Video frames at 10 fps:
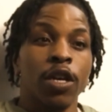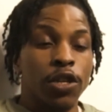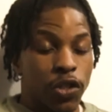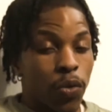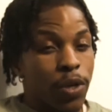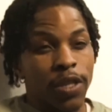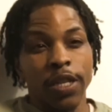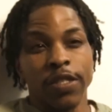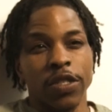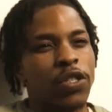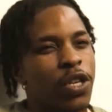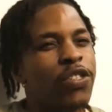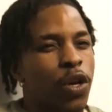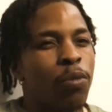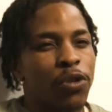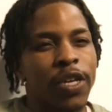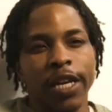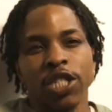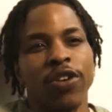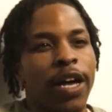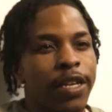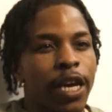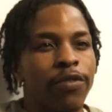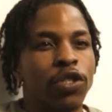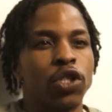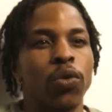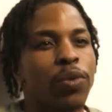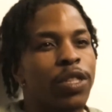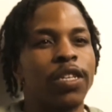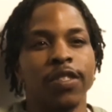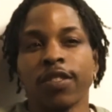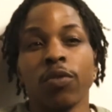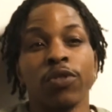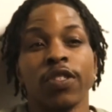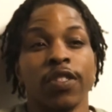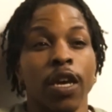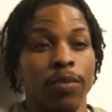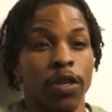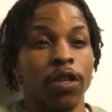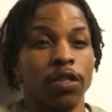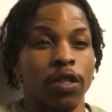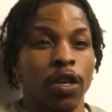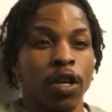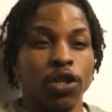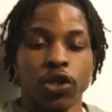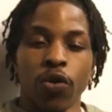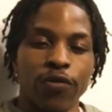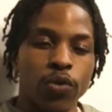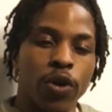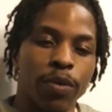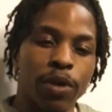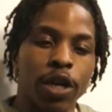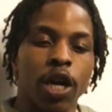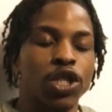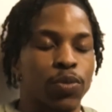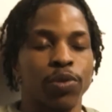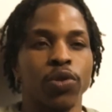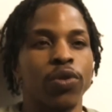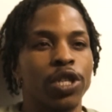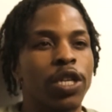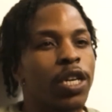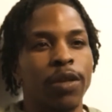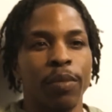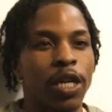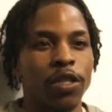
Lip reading: So with this, it's almost like a trial and error. So with this, it's almost the same thing. So if you want to be an entrepreneur, you're gonna